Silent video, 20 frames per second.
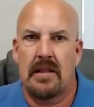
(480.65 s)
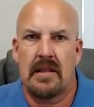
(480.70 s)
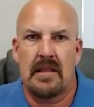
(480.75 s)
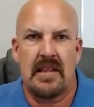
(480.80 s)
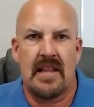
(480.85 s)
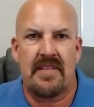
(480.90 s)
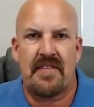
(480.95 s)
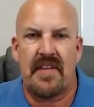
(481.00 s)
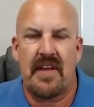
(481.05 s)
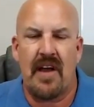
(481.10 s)

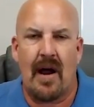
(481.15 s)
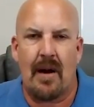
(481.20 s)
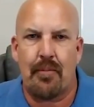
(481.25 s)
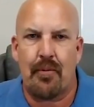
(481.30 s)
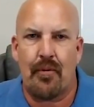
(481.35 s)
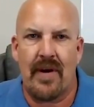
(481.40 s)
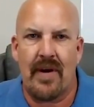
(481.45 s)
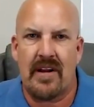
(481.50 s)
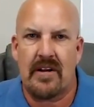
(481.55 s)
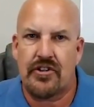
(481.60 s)
let the
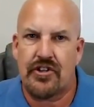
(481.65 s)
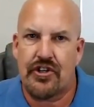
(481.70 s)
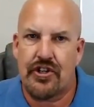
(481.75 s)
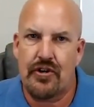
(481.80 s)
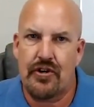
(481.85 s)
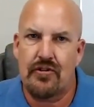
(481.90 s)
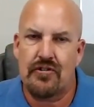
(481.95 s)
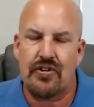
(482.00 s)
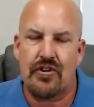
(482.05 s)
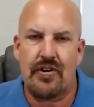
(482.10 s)
operator
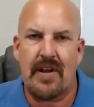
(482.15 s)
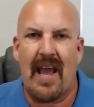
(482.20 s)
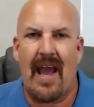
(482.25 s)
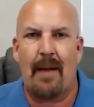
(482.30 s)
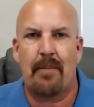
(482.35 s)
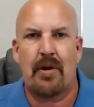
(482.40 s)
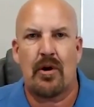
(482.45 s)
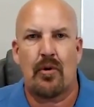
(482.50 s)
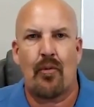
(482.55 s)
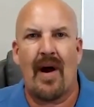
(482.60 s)
choose their
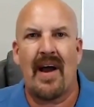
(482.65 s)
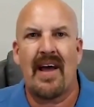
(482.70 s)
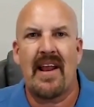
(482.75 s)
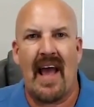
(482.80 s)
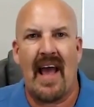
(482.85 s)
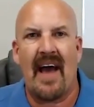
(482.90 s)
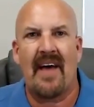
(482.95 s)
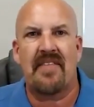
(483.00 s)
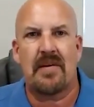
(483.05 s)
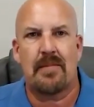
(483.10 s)
cabinet right
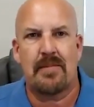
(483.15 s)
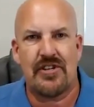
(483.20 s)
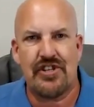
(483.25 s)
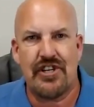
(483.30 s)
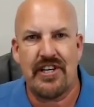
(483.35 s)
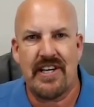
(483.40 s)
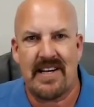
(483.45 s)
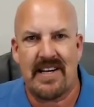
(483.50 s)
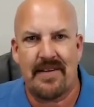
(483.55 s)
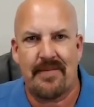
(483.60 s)
at the
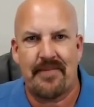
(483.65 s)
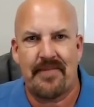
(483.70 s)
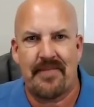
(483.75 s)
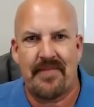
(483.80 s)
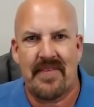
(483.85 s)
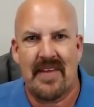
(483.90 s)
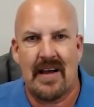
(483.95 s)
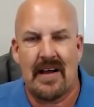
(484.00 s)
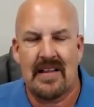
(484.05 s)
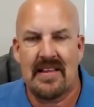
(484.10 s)
machine.
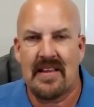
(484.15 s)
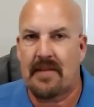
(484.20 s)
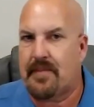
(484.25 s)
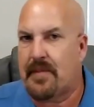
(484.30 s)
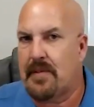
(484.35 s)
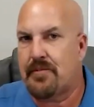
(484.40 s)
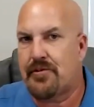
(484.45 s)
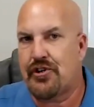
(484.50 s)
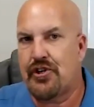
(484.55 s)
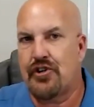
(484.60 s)
Let
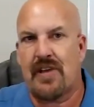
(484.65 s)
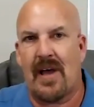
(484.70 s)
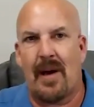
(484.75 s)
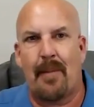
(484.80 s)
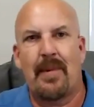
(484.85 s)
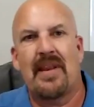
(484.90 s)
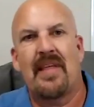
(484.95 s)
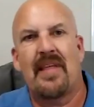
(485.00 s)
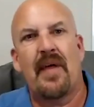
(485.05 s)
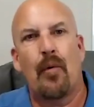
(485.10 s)
them choose how
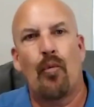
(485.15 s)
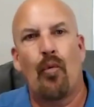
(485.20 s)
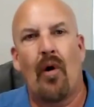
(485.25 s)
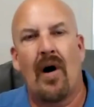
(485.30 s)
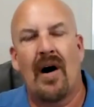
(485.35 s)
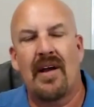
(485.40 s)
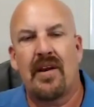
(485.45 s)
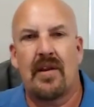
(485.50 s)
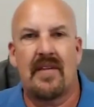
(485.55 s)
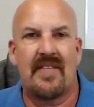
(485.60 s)
many they
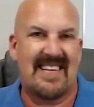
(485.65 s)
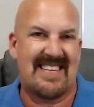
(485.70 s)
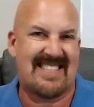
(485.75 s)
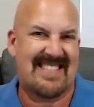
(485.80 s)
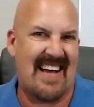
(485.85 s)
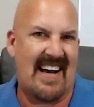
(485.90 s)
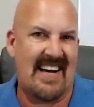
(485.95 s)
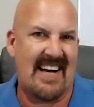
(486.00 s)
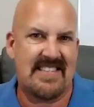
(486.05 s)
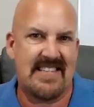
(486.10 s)
want, the
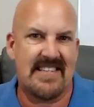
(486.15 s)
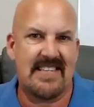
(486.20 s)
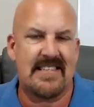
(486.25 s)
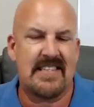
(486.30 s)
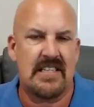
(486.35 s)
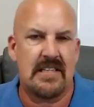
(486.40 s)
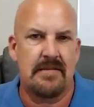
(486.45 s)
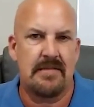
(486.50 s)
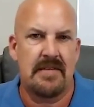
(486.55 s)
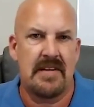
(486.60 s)

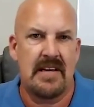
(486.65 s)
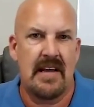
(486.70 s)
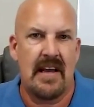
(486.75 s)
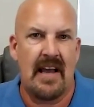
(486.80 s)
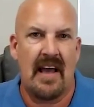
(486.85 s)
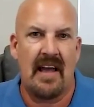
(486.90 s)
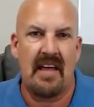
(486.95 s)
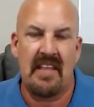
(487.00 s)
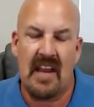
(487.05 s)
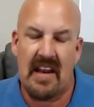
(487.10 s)
sizes,
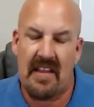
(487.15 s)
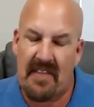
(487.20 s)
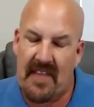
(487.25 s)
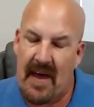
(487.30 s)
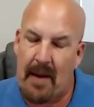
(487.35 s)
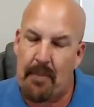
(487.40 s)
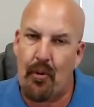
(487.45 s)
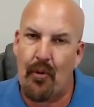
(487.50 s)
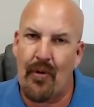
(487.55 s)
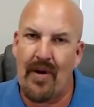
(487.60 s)
and then at
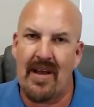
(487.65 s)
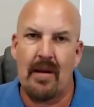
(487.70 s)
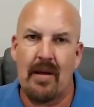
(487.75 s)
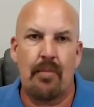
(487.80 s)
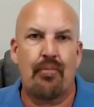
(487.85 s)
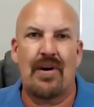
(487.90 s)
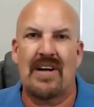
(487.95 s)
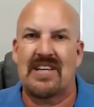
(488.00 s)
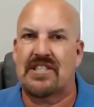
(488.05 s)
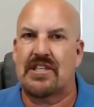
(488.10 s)
that point,
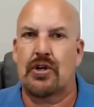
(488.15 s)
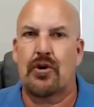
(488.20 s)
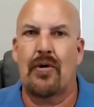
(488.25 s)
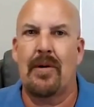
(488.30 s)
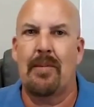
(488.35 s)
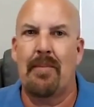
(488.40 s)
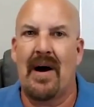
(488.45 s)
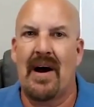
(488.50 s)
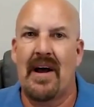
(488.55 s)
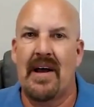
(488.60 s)
press the green
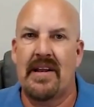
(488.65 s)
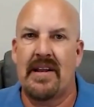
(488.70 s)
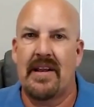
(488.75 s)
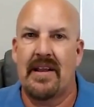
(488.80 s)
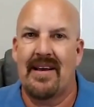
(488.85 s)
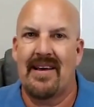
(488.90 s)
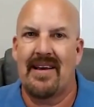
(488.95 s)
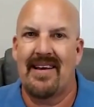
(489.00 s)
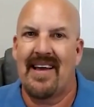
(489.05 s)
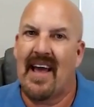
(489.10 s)
button
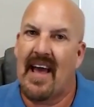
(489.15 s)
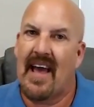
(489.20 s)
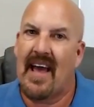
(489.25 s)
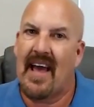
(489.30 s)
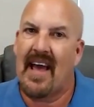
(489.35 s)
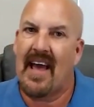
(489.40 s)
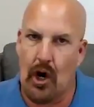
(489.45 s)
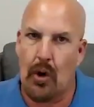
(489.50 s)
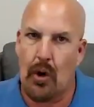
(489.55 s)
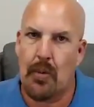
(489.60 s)
and
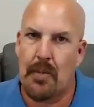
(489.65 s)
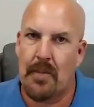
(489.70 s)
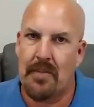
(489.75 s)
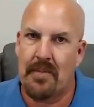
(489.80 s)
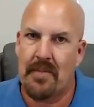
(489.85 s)
go.